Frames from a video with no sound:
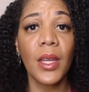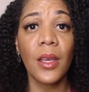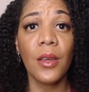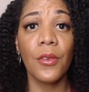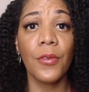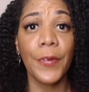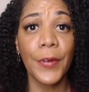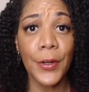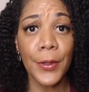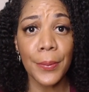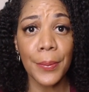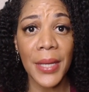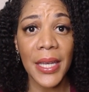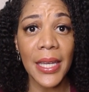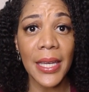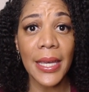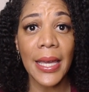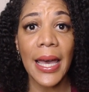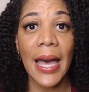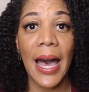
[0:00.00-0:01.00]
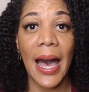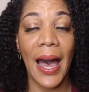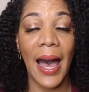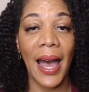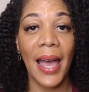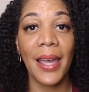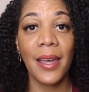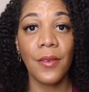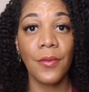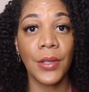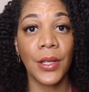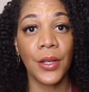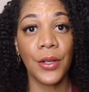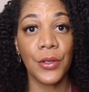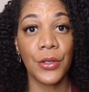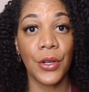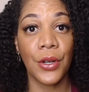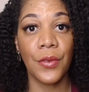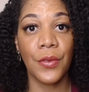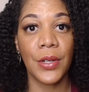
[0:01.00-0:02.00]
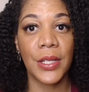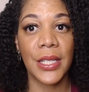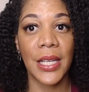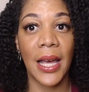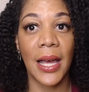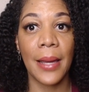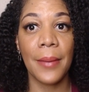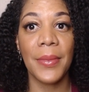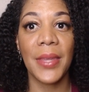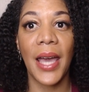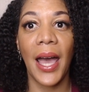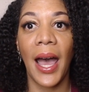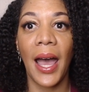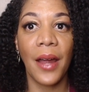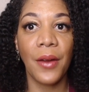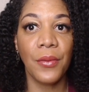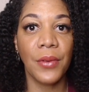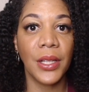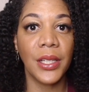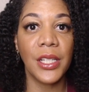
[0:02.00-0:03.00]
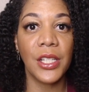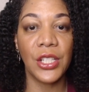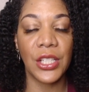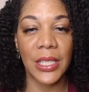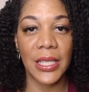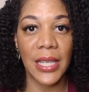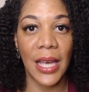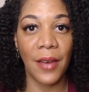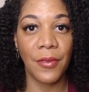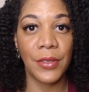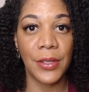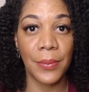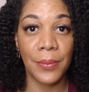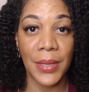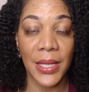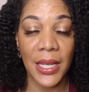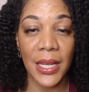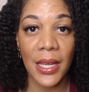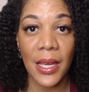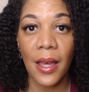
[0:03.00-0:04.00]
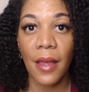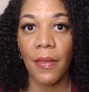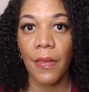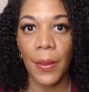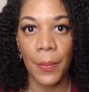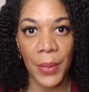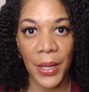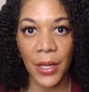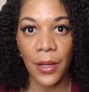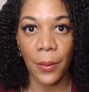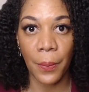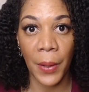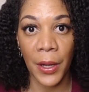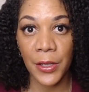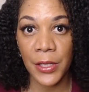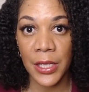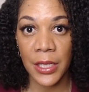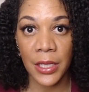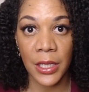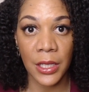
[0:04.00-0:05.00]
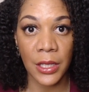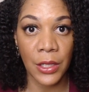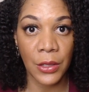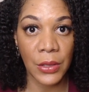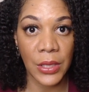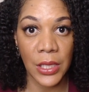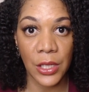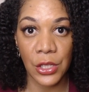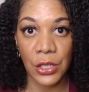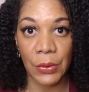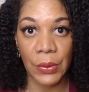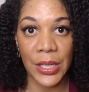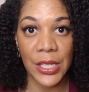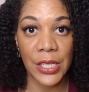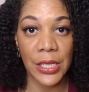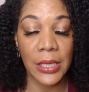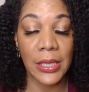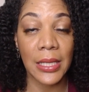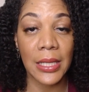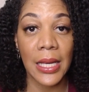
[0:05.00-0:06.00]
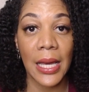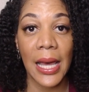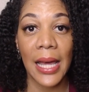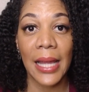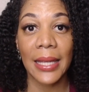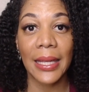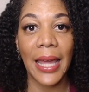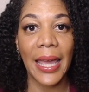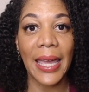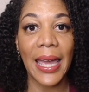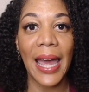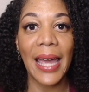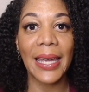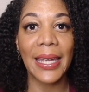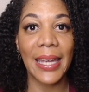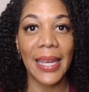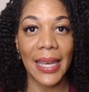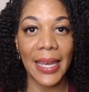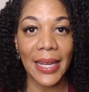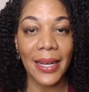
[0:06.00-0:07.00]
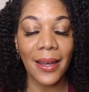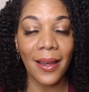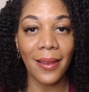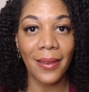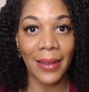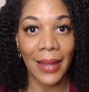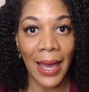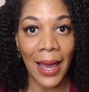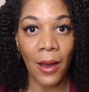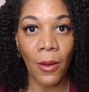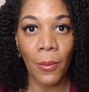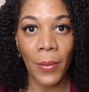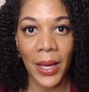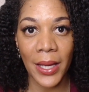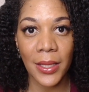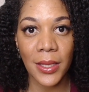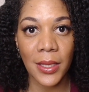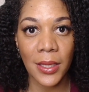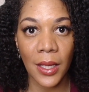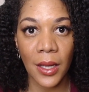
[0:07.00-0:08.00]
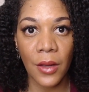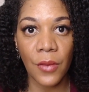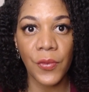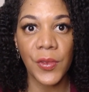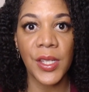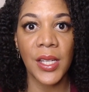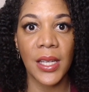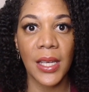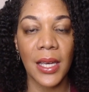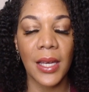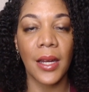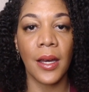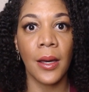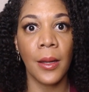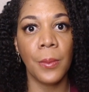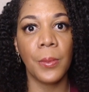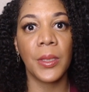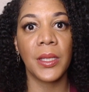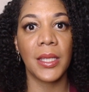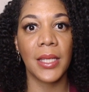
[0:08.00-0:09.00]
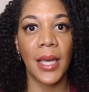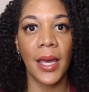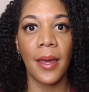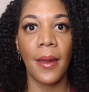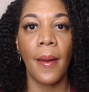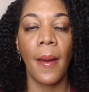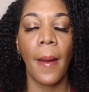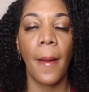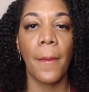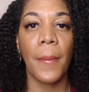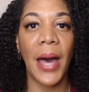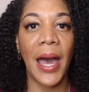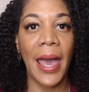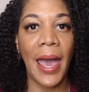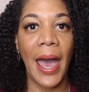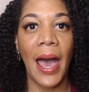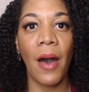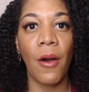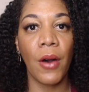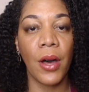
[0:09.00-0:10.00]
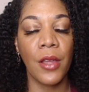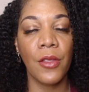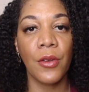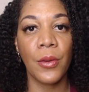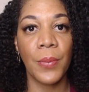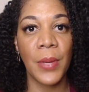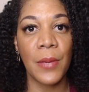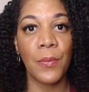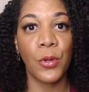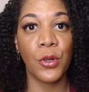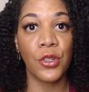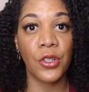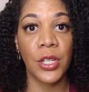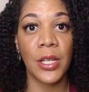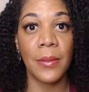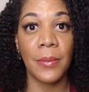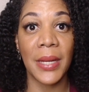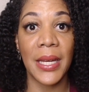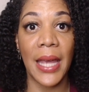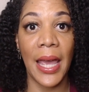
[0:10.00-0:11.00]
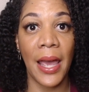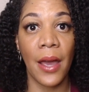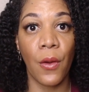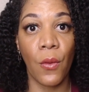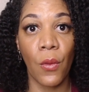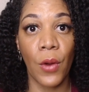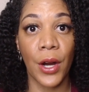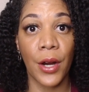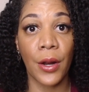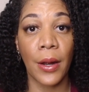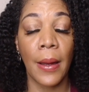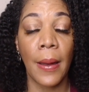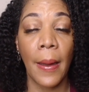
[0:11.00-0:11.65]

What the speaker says: For me, I have learned over time that I really just have to be the bigger person in those situations. Like, I can't allow myself to get upset by how other people treat me at work,